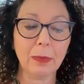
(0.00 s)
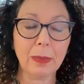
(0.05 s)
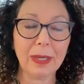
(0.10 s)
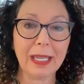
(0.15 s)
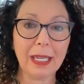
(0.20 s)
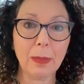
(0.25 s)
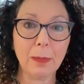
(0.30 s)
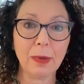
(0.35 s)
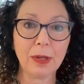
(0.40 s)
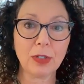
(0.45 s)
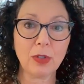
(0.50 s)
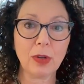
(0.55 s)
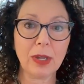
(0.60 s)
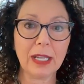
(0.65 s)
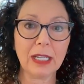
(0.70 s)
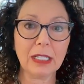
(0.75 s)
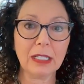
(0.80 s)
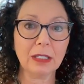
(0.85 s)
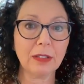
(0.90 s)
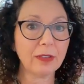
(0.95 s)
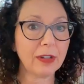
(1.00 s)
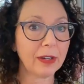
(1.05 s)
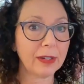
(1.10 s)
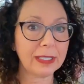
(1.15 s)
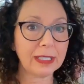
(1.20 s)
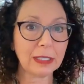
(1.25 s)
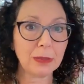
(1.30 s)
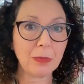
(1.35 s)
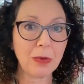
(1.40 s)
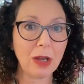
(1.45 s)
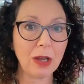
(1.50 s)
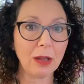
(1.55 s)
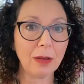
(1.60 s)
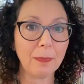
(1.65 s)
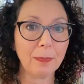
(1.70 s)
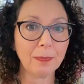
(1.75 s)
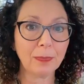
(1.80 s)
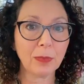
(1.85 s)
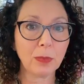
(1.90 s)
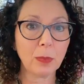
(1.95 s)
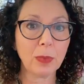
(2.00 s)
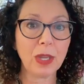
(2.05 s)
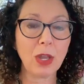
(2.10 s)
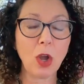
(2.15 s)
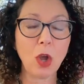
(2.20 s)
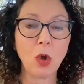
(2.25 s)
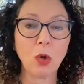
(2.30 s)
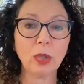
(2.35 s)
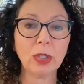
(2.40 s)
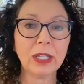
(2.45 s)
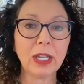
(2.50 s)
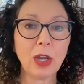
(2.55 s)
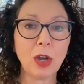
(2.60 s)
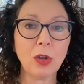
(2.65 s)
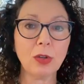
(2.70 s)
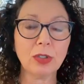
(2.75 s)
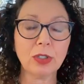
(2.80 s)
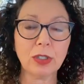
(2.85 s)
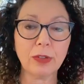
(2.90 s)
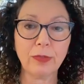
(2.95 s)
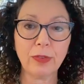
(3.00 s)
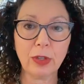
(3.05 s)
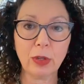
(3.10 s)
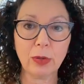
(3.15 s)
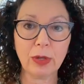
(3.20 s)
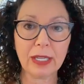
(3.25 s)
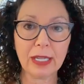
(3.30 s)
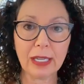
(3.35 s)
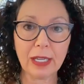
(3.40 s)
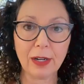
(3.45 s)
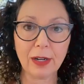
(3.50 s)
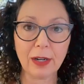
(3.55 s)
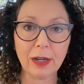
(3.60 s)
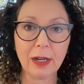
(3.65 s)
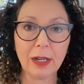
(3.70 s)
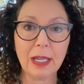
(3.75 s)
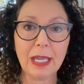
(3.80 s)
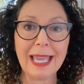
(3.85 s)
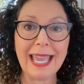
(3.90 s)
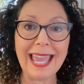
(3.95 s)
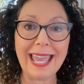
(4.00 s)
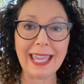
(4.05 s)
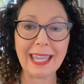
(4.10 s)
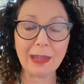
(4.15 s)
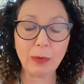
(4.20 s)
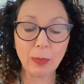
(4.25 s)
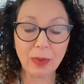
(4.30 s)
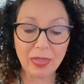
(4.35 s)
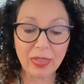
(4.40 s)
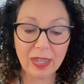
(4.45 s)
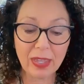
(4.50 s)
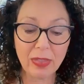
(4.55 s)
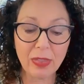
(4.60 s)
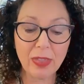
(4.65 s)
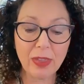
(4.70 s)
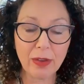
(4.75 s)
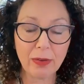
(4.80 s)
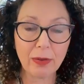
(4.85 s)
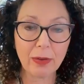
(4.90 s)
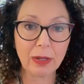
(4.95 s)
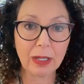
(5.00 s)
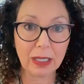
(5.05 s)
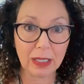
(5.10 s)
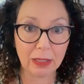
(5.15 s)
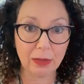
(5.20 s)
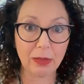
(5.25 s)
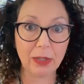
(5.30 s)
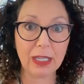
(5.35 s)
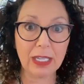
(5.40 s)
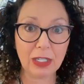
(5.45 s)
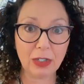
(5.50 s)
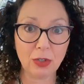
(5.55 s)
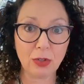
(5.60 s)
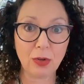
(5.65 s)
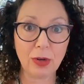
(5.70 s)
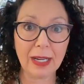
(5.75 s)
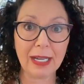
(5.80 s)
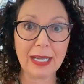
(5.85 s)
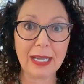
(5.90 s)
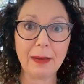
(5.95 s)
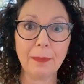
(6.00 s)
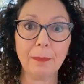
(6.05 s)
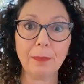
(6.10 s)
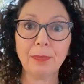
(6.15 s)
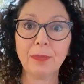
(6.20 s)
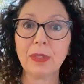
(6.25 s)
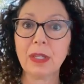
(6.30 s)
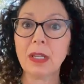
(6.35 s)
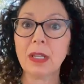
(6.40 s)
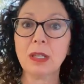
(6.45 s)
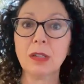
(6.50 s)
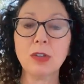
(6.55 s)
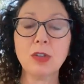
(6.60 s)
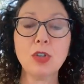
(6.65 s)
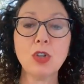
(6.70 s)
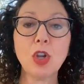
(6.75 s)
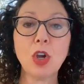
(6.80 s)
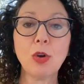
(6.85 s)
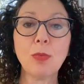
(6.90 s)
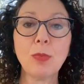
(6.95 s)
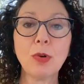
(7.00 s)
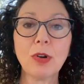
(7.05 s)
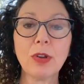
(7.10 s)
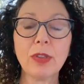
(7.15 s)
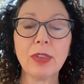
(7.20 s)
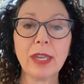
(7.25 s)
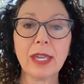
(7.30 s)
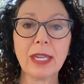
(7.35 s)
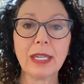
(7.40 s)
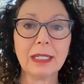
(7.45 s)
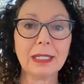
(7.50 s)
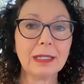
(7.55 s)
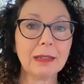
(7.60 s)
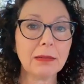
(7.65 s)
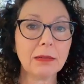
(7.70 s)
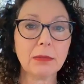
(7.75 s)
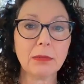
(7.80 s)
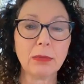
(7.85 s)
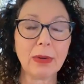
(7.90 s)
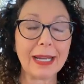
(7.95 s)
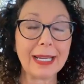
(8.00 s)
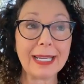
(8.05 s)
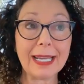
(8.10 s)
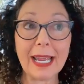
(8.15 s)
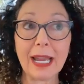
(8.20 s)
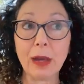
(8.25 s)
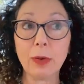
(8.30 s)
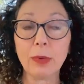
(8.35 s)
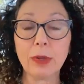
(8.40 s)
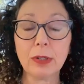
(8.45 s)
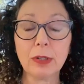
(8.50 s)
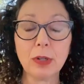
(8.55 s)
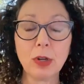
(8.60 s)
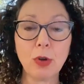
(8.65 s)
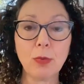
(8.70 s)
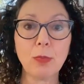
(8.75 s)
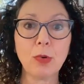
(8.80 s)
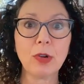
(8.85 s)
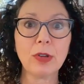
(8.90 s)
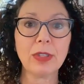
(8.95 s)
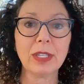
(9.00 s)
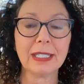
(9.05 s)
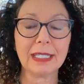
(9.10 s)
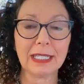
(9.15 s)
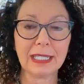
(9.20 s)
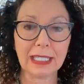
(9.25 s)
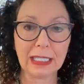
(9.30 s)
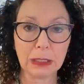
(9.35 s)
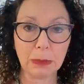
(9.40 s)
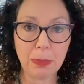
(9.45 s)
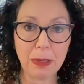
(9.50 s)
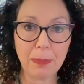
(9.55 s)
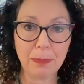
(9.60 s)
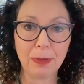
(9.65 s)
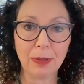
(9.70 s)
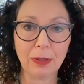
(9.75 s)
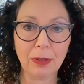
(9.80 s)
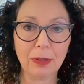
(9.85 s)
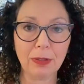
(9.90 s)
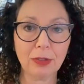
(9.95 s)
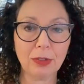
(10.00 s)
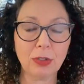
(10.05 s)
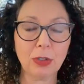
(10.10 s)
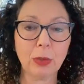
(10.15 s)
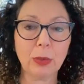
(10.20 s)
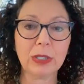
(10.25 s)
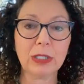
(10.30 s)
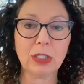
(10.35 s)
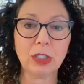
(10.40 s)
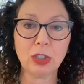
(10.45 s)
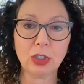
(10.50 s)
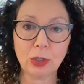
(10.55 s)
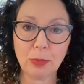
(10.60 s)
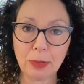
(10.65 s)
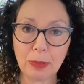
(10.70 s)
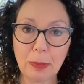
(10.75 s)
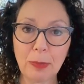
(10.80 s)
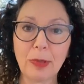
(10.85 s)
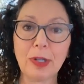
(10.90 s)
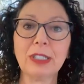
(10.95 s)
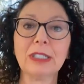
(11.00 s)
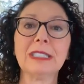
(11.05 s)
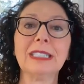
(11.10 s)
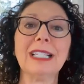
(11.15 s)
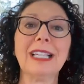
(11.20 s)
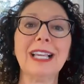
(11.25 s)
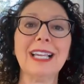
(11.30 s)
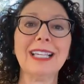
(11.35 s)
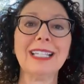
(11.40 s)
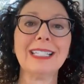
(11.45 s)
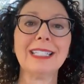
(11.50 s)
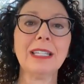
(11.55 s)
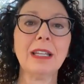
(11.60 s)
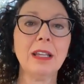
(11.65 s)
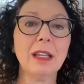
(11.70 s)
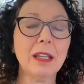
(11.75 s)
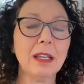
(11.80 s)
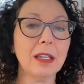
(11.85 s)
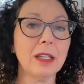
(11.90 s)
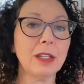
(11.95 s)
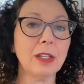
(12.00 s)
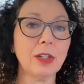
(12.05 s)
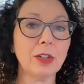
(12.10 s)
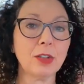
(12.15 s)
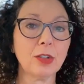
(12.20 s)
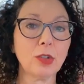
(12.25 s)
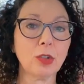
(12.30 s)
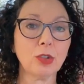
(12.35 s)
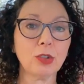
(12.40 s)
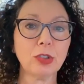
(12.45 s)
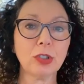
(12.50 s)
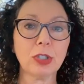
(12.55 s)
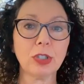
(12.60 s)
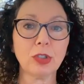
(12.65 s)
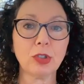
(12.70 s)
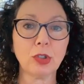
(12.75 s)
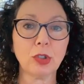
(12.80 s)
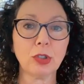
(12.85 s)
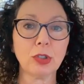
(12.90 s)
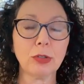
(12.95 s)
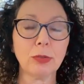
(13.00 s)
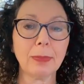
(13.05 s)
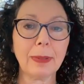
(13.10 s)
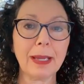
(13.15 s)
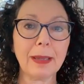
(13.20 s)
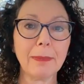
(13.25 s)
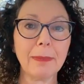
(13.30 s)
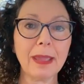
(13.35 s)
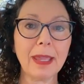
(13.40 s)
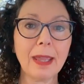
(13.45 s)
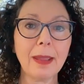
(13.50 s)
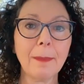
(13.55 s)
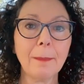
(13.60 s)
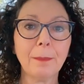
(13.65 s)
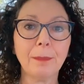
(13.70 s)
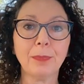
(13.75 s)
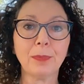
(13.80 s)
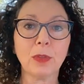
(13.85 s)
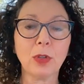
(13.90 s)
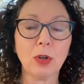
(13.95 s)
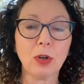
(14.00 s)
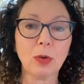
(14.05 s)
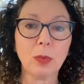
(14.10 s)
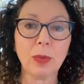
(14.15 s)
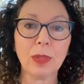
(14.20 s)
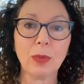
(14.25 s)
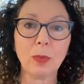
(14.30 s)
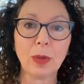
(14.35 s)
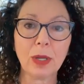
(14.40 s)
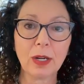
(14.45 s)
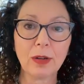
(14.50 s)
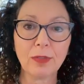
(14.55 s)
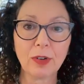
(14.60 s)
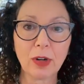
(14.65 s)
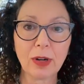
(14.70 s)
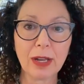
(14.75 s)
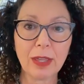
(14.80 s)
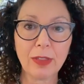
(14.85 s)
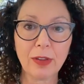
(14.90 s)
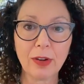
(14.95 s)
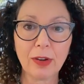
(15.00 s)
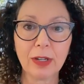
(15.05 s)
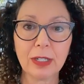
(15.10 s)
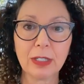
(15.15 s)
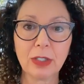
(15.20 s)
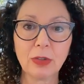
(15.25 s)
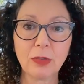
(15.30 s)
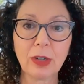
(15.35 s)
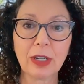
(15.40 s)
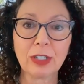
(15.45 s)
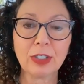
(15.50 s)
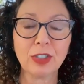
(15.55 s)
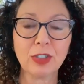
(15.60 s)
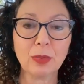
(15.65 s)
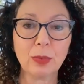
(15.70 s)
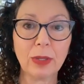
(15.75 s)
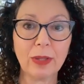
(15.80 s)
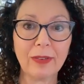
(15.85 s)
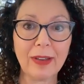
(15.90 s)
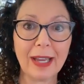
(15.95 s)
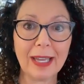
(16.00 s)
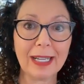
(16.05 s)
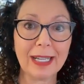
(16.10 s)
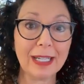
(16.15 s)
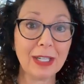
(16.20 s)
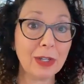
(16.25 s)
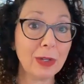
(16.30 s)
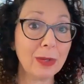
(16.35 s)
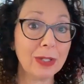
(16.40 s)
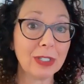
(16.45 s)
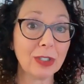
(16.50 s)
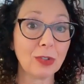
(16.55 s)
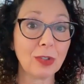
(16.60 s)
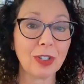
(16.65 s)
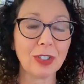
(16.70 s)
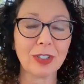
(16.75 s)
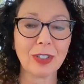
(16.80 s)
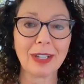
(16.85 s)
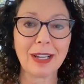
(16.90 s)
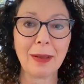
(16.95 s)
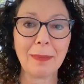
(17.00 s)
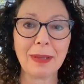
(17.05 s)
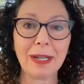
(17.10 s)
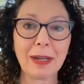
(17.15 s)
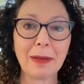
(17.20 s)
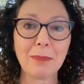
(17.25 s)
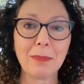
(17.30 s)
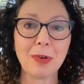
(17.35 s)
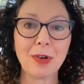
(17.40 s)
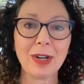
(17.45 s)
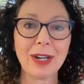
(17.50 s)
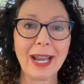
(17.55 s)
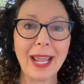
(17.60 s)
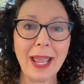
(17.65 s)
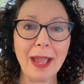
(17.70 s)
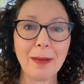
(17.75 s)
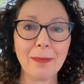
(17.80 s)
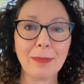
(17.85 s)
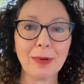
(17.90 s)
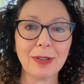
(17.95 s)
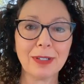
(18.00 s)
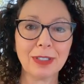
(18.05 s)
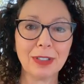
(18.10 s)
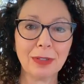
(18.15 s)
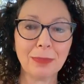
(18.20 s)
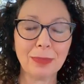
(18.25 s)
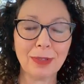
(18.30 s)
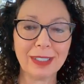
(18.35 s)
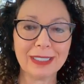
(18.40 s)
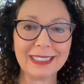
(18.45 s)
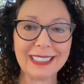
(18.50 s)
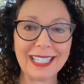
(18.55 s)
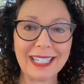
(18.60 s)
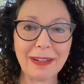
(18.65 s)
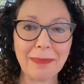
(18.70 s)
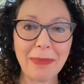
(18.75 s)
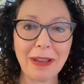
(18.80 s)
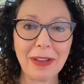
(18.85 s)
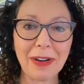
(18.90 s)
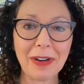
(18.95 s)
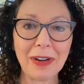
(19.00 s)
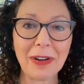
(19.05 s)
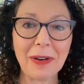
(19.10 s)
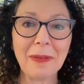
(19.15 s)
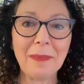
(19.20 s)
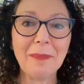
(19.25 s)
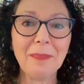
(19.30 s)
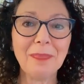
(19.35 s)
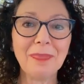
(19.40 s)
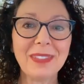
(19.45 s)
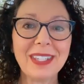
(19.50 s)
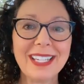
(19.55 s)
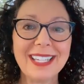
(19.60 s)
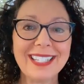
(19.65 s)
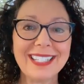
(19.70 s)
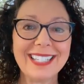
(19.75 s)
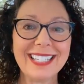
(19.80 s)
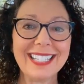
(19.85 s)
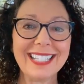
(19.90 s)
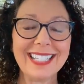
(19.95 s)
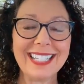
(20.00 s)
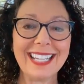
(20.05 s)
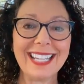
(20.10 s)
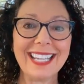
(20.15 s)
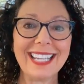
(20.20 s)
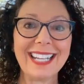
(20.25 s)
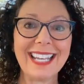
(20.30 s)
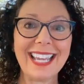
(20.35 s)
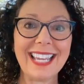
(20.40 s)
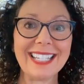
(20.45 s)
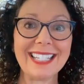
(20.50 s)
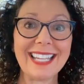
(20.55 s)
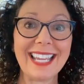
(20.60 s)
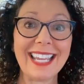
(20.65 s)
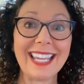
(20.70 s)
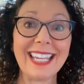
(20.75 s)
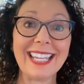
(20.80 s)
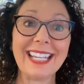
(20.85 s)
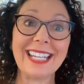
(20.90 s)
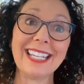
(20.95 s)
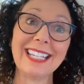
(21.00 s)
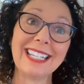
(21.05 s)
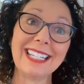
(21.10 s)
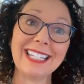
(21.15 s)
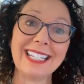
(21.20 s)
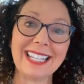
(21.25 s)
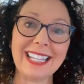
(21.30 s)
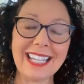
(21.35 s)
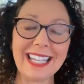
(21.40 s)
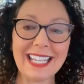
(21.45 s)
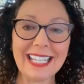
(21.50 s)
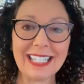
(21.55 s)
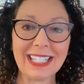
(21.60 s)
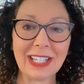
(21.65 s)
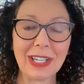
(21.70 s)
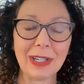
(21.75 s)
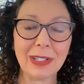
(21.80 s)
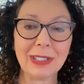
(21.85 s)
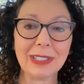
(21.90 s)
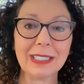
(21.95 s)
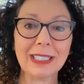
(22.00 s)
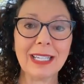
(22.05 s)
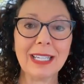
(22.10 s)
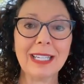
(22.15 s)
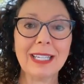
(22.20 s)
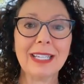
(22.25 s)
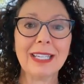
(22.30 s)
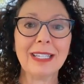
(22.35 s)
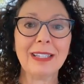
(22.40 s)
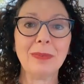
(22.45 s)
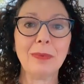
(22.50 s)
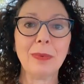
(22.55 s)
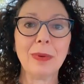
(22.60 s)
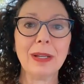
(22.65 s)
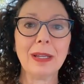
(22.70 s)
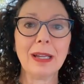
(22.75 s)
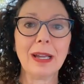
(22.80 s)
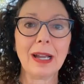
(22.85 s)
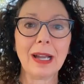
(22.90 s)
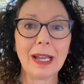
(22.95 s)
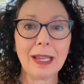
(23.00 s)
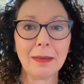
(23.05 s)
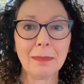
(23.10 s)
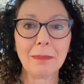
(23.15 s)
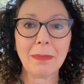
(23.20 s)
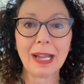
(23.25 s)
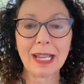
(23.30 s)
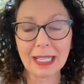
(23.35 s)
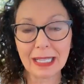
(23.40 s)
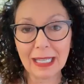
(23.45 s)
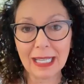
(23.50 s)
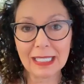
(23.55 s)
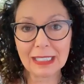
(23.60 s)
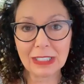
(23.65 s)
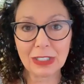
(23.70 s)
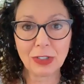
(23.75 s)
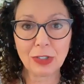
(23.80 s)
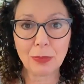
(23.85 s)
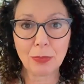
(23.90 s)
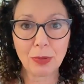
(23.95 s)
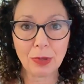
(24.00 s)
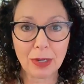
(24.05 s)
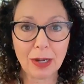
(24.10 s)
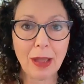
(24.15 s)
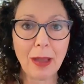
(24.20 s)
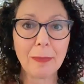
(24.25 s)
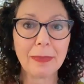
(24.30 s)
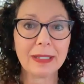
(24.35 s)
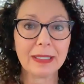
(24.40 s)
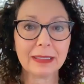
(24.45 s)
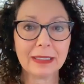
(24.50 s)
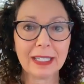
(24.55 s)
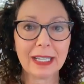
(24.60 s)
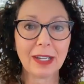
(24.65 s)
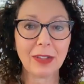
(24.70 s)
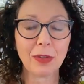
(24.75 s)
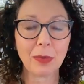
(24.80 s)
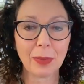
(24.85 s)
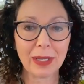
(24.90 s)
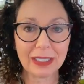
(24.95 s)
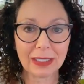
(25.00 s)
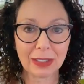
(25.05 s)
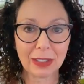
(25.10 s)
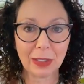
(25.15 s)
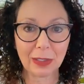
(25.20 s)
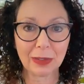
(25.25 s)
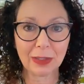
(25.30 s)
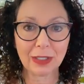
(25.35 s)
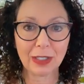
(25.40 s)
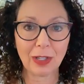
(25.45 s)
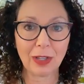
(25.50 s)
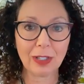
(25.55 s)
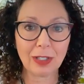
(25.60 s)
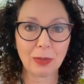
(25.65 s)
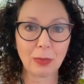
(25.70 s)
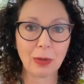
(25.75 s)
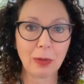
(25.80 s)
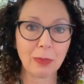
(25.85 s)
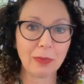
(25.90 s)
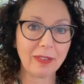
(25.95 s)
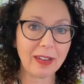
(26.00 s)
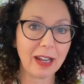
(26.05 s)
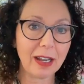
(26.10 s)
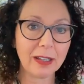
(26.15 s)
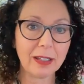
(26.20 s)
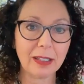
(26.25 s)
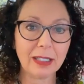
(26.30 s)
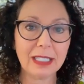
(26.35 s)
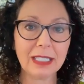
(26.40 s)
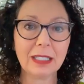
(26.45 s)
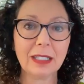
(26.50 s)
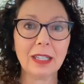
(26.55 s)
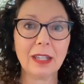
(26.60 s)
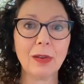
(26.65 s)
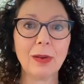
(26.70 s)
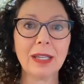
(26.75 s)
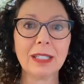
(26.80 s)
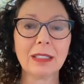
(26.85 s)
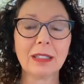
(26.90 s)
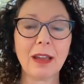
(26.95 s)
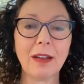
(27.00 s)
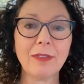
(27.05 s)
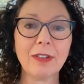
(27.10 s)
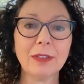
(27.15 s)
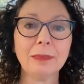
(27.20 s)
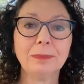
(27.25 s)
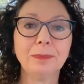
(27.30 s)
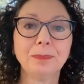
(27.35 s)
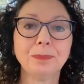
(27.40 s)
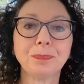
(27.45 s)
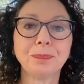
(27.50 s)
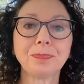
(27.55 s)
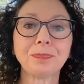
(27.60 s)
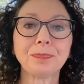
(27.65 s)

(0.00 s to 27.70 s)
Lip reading: We keep our trainings very small. We only host a few a year. Within each training, no more than, right now, we're no more than 6 people. So it's super personalized. You're shoulder to shoulder by me or with one of our other instructors. We've got a new instructor coming on board, Amber, super excited about her teaching and taking it into the East Coast. My classes are predominantly on the West Coast, so this way we've got at least the US covered.